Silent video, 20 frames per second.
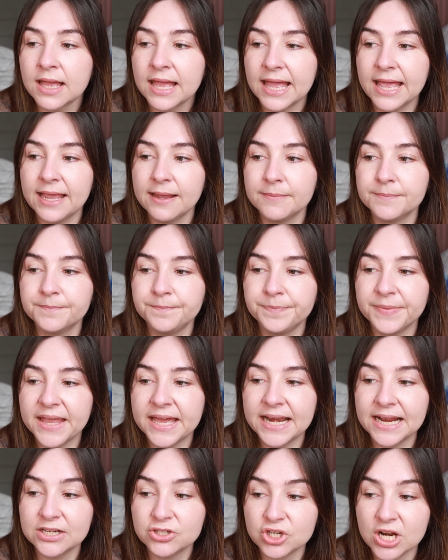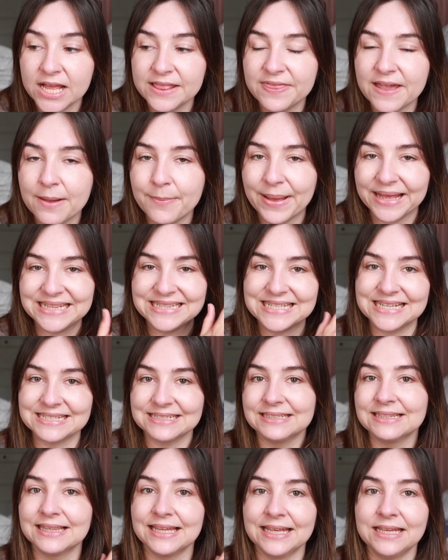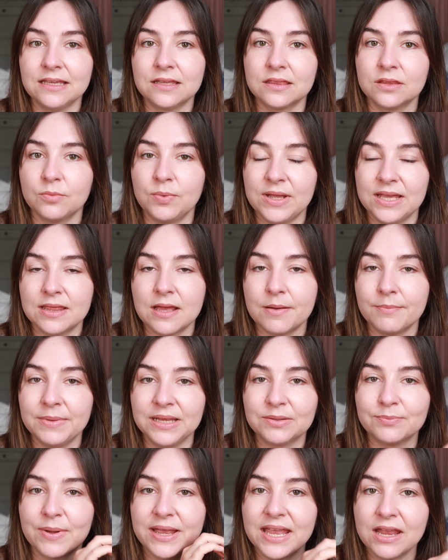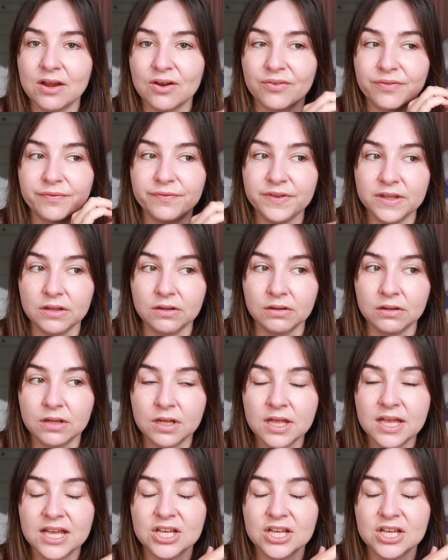And I tried that, but I didn't like the way that made my hair feel